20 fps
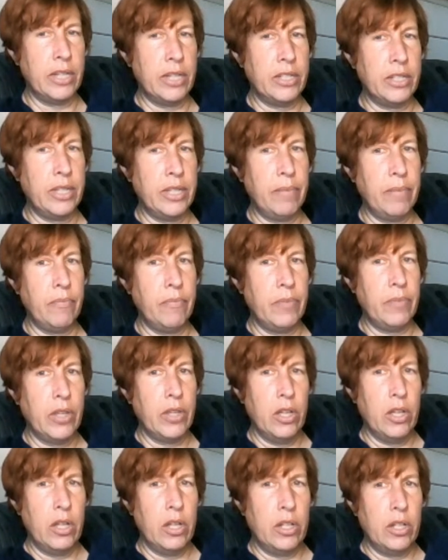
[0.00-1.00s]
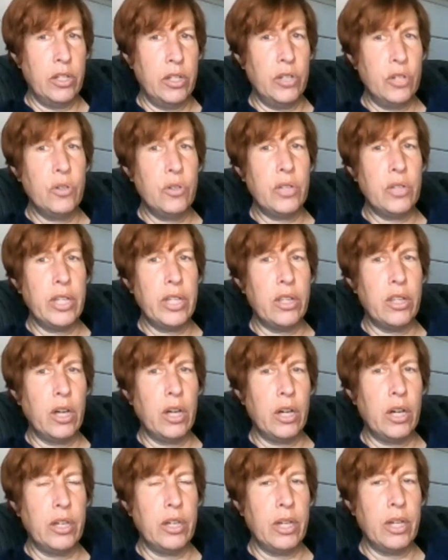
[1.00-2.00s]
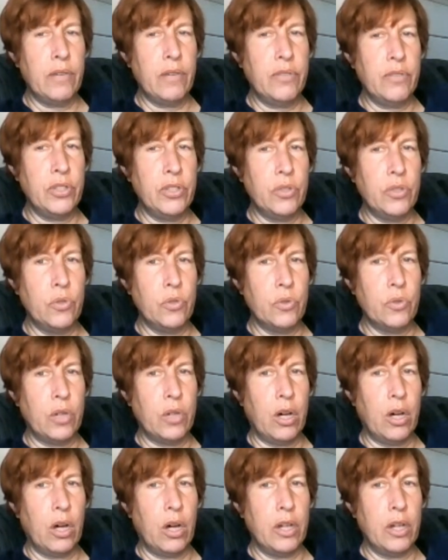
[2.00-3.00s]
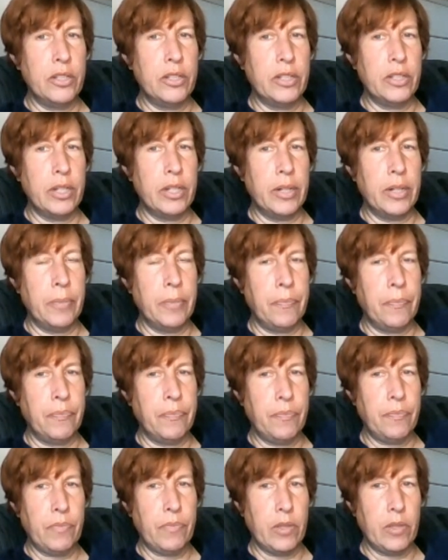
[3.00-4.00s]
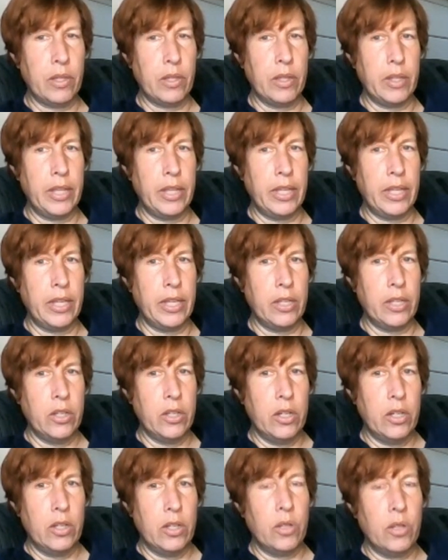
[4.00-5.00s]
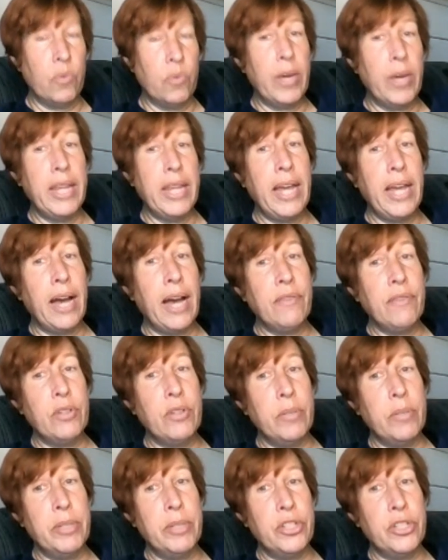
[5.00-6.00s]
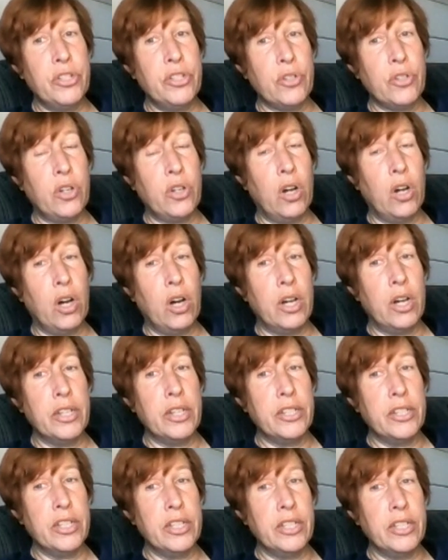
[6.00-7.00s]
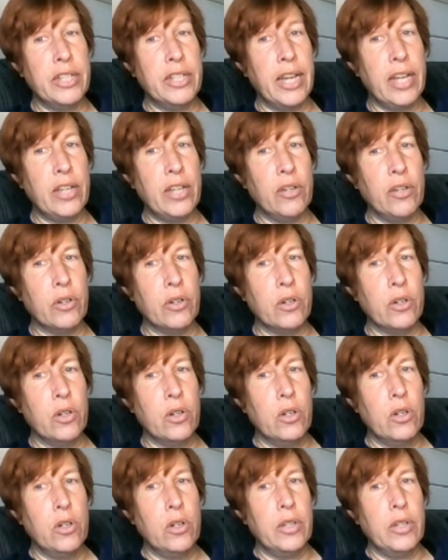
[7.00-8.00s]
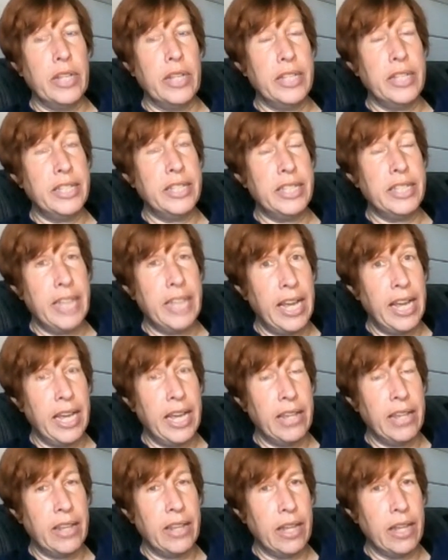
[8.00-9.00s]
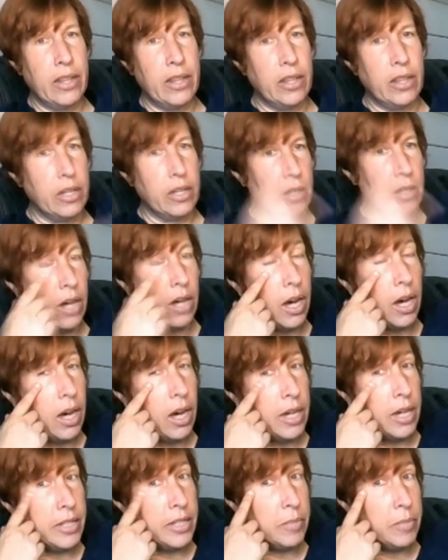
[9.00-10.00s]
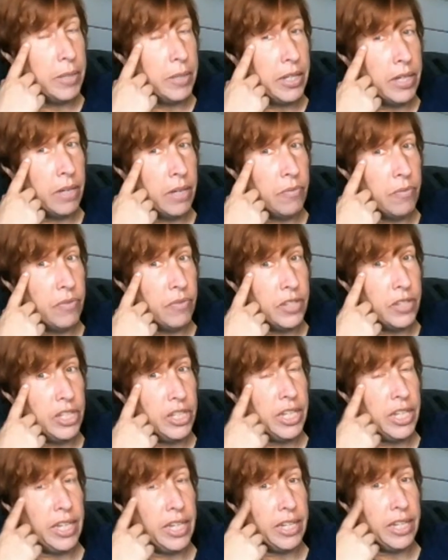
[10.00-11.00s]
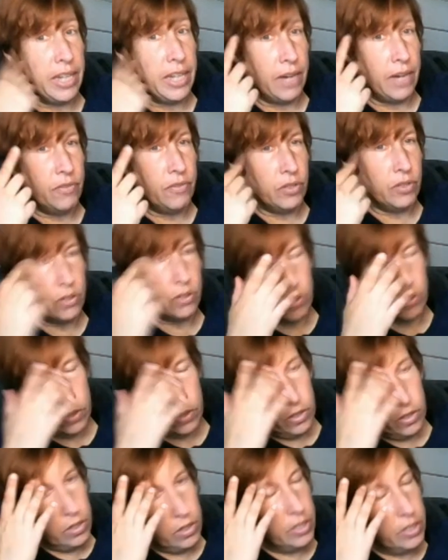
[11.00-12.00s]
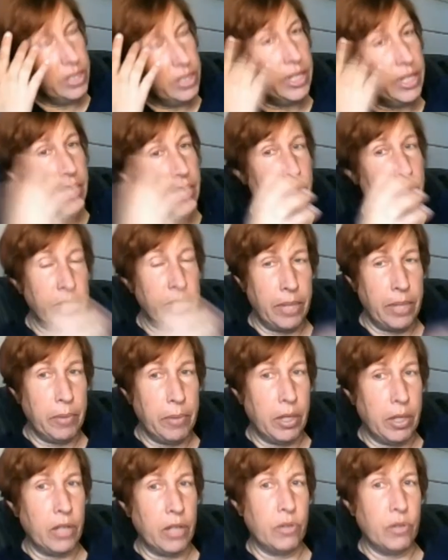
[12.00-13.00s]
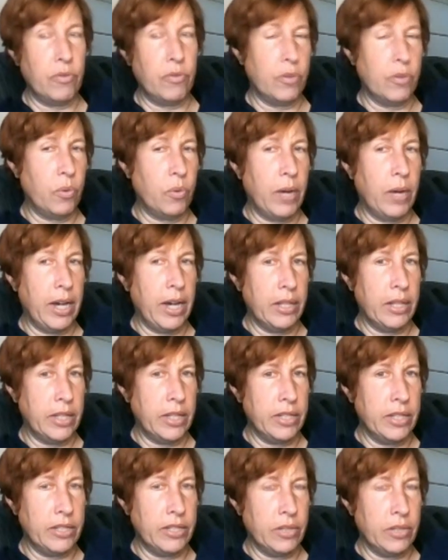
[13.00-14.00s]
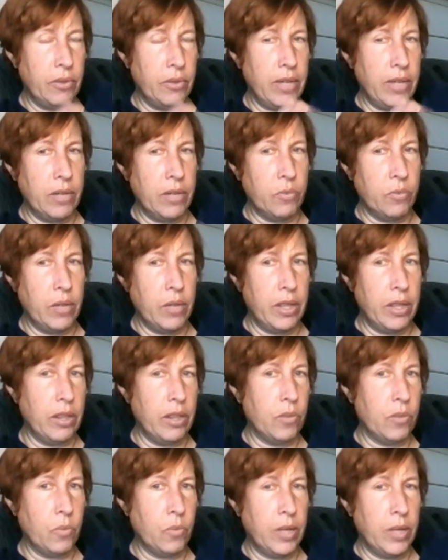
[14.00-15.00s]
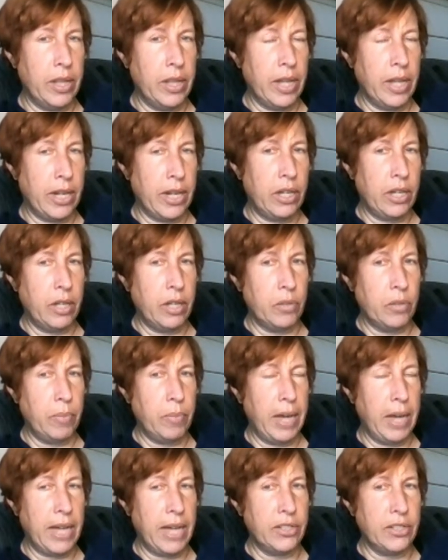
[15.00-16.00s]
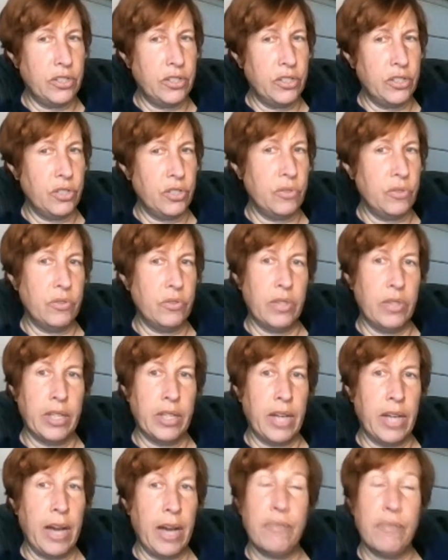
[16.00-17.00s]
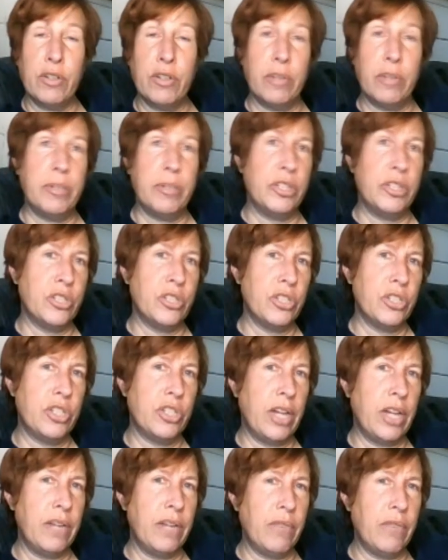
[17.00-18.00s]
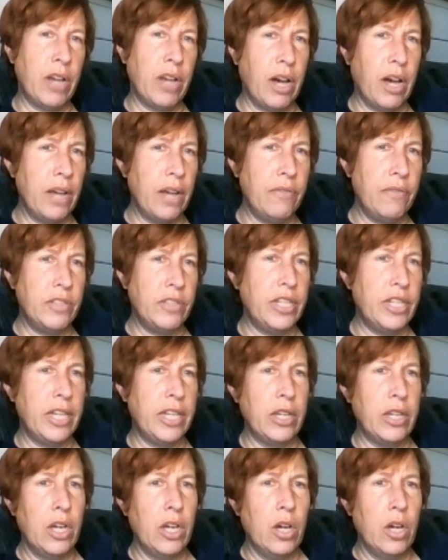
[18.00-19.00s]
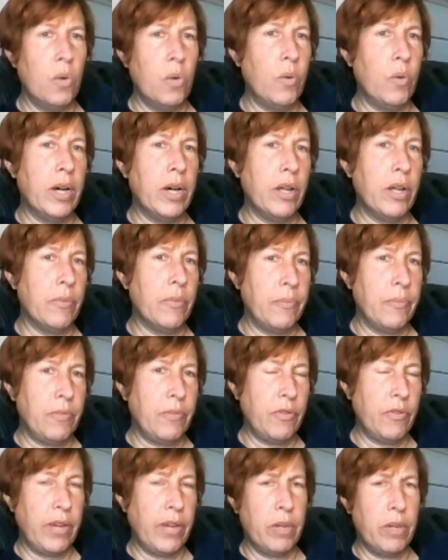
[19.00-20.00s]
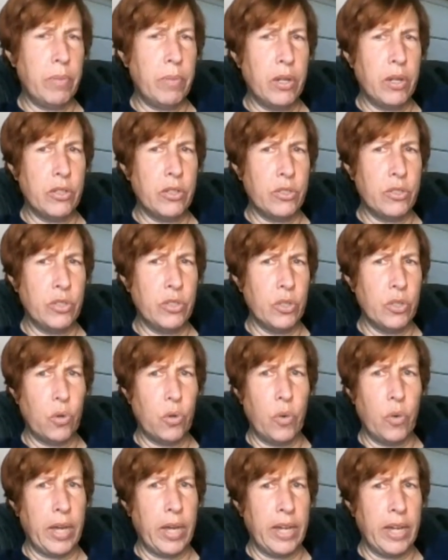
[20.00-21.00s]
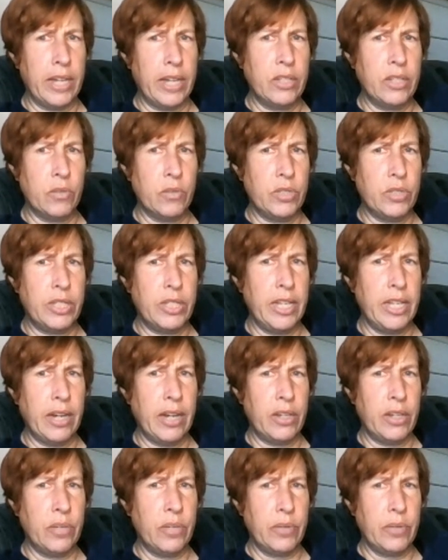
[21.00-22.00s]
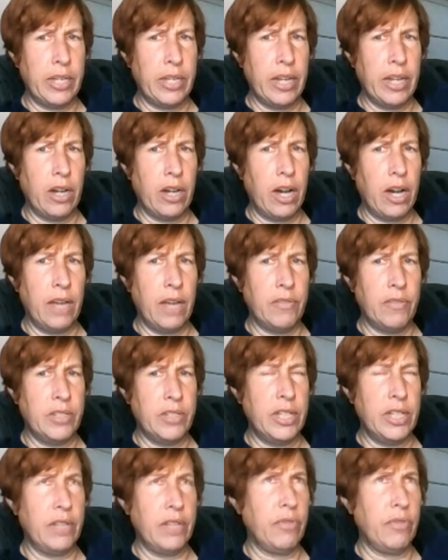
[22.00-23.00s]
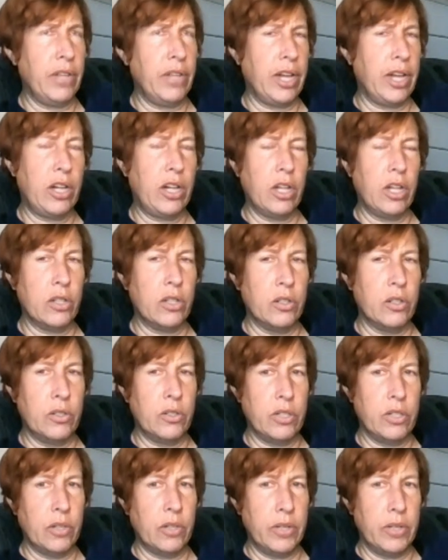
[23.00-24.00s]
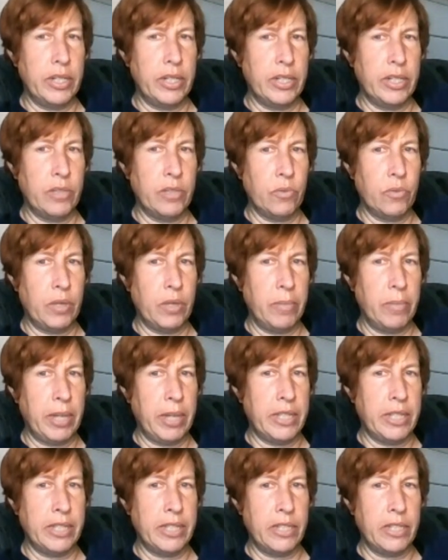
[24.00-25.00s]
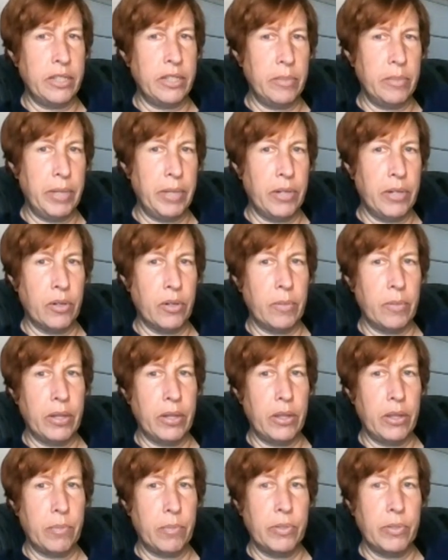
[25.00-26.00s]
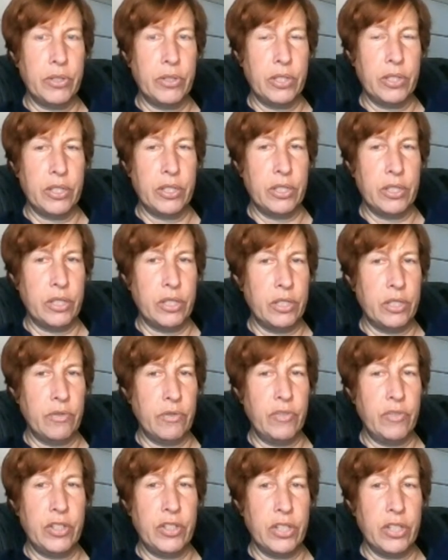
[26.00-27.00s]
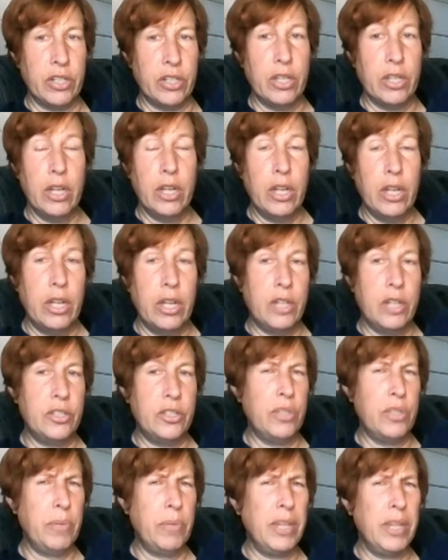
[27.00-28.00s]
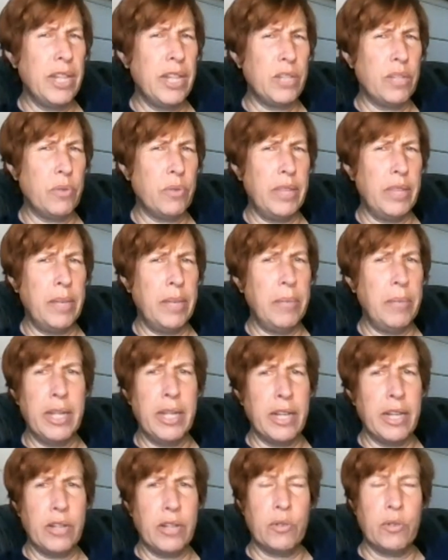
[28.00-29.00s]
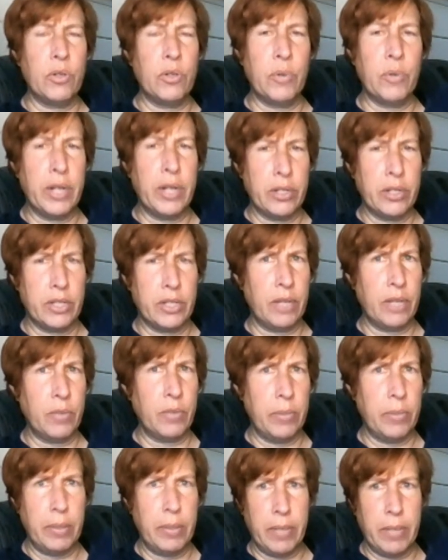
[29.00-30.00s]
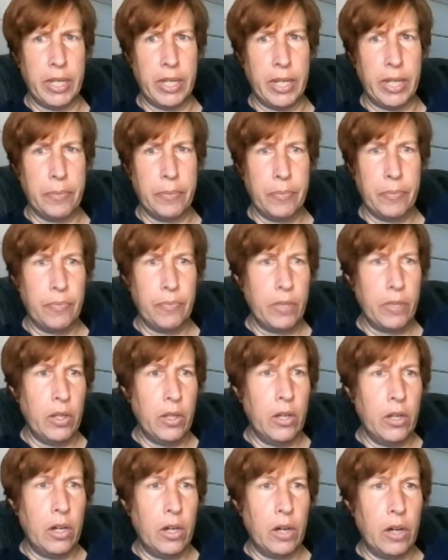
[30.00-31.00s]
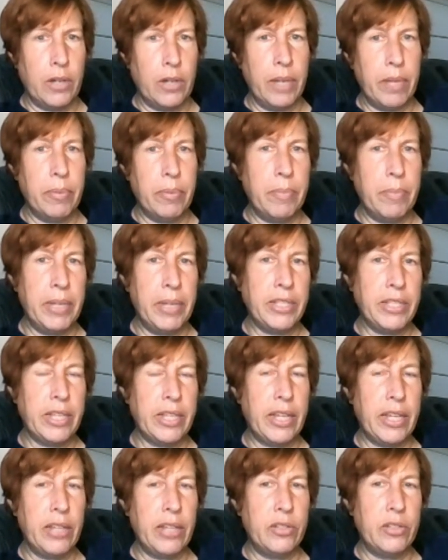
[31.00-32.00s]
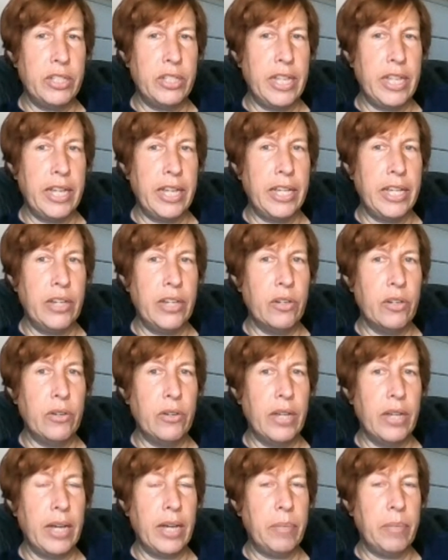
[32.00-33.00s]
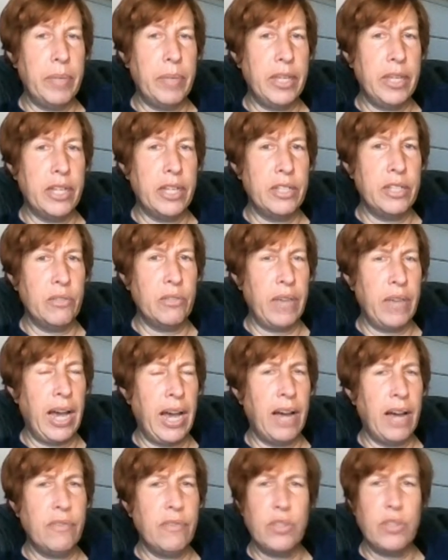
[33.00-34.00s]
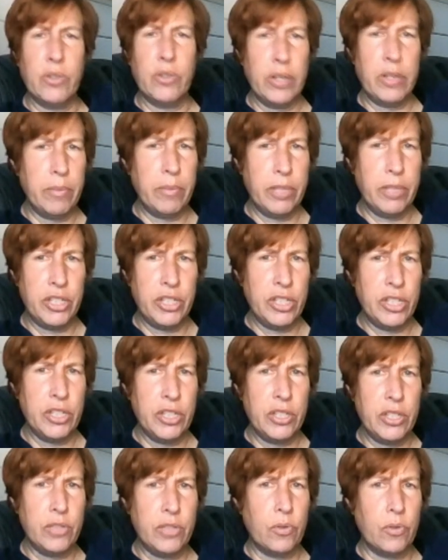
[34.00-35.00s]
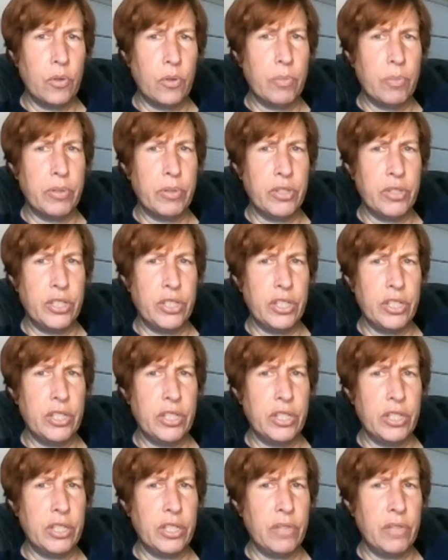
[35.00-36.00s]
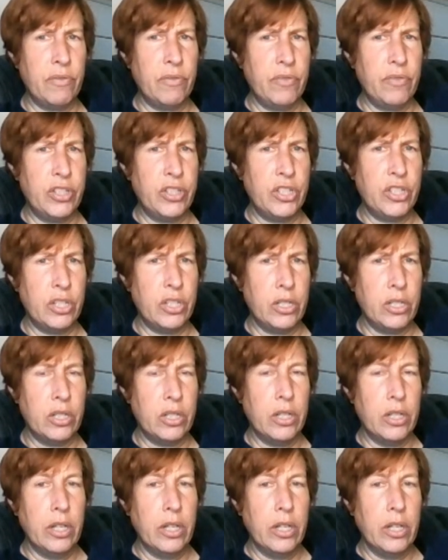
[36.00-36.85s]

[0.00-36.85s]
seem nearly long enough to cause um, the the way after images are caused is that you're they say that the eyes become fatigued after seeing the same color for a while and so then when when that color passes you the after image is a sign of the eye fatigue well fireballs are so quick i don't see how you would get eye fatigue for that color so it doesn't really make sense to me here about the persistence of vision assuming that's what they mean i don't know what else they would be meaning okay but basically they're saying here that because of after images or persistence of vision